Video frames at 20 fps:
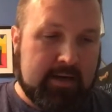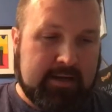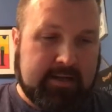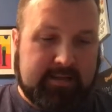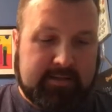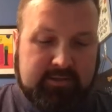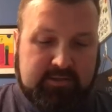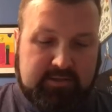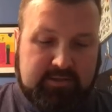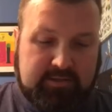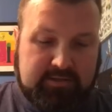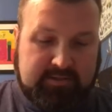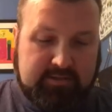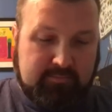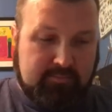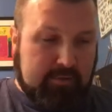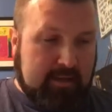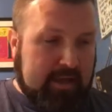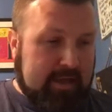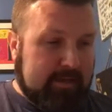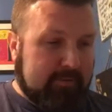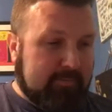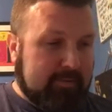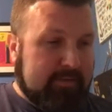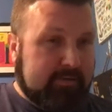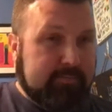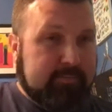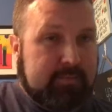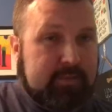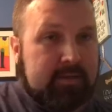and Justin Blackmon.
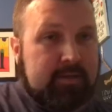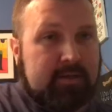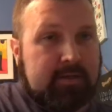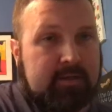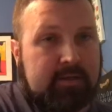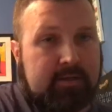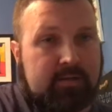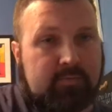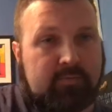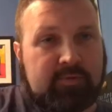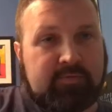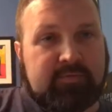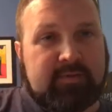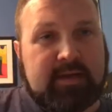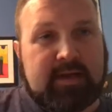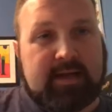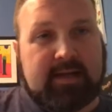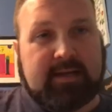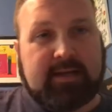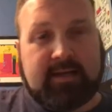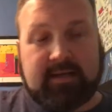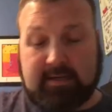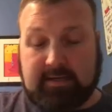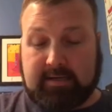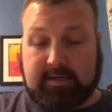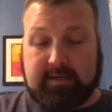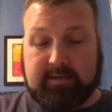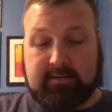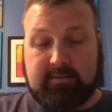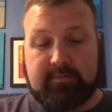We've got a